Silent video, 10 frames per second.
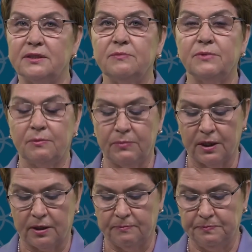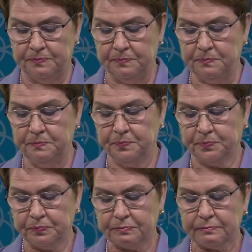and everything
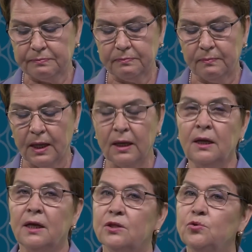possible was done to